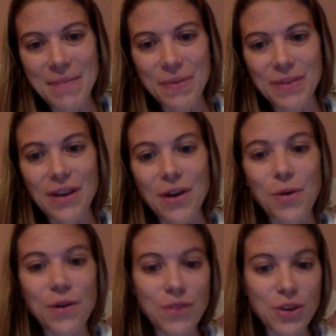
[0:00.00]
So
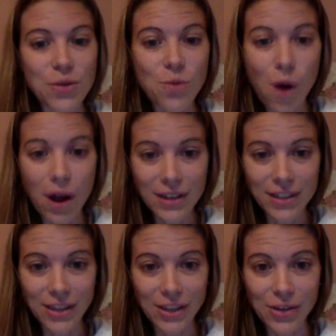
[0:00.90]
if you want
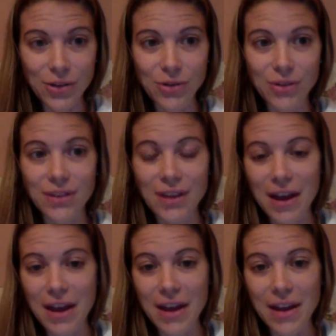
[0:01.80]
to lose,
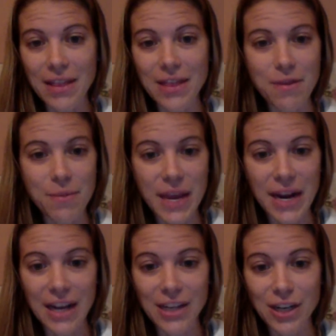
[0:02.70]
at the
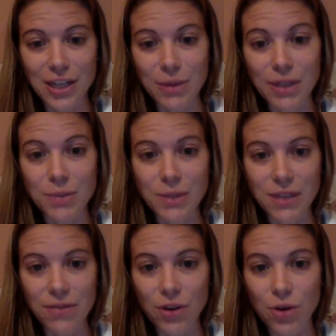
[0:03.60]
beginning I talked about a
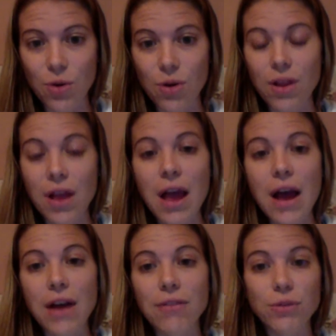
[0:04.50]
specific goal
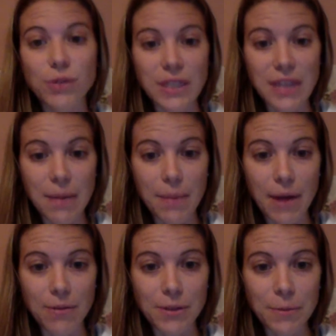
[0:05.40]
of losing 10
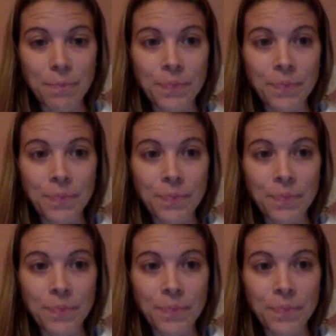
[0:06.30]
pounds.